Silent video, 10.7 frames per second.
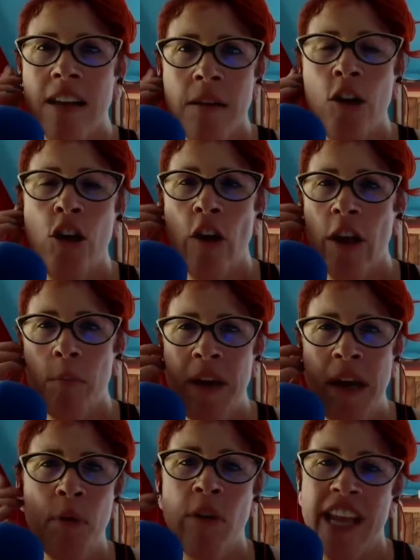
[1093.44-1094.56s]
you know that
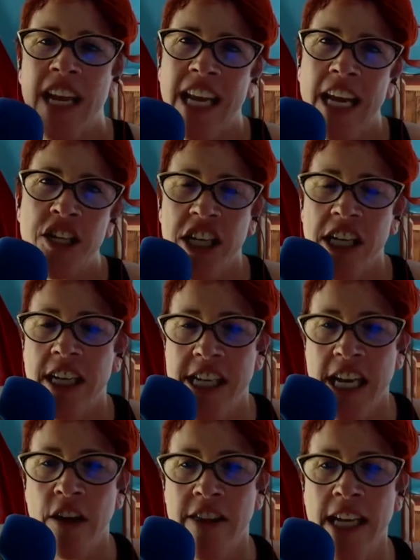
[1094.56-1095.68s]
people with ADHD need to
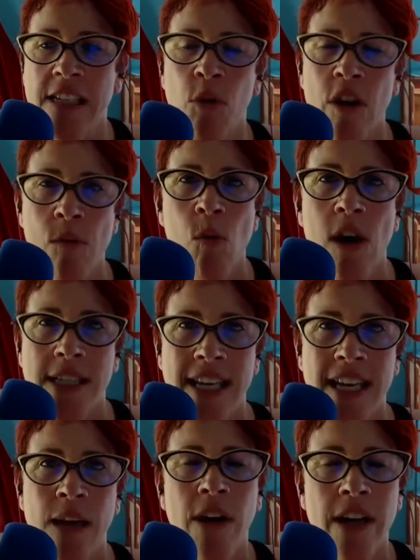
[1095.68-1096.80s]
hear things more than once
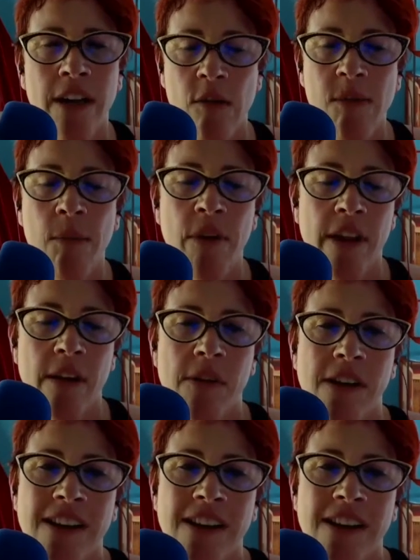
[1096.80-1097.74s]
anyway to remember them.